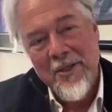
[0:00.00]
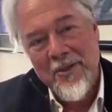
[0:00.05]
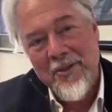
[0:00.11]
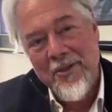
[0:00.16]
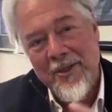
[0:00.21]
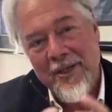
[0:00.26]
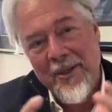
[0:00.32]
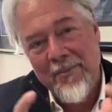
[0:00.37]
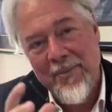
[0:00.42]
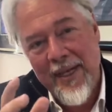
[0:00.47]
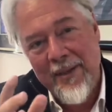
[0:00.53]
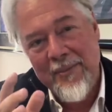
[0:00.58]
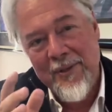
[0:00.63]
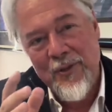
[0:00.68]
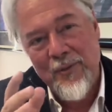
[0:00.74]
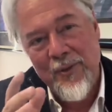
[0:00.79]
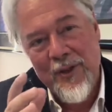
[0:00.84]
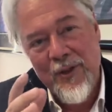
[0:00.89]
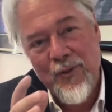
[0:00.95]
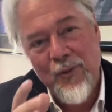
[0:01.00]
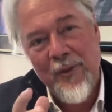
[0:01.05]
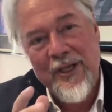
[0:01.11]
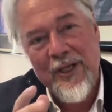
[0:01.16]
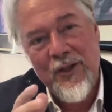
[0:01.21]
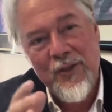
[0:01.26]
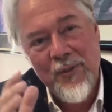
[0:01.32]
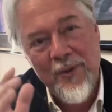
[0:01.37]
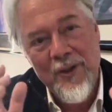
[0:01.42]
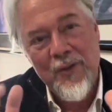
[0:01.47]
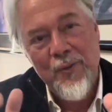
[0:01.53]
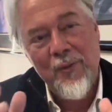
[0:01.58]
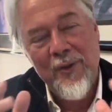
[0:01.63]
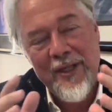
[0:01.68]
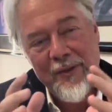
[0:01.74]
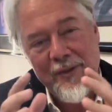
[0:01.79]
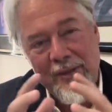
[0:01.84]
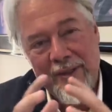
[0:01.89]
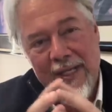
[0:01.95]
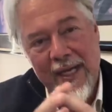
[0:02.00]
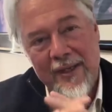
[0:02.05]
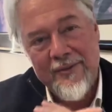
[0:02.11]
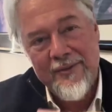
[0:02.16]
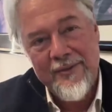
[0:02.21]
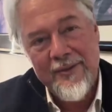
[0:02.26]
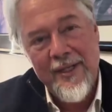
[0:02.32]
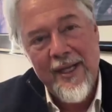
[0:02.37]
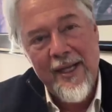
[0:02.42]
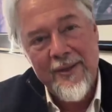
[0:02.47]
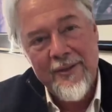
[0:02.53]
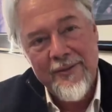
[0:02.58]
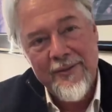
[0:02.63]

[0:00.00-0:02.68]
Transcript: you're going to pay between $22,000 and $23,000.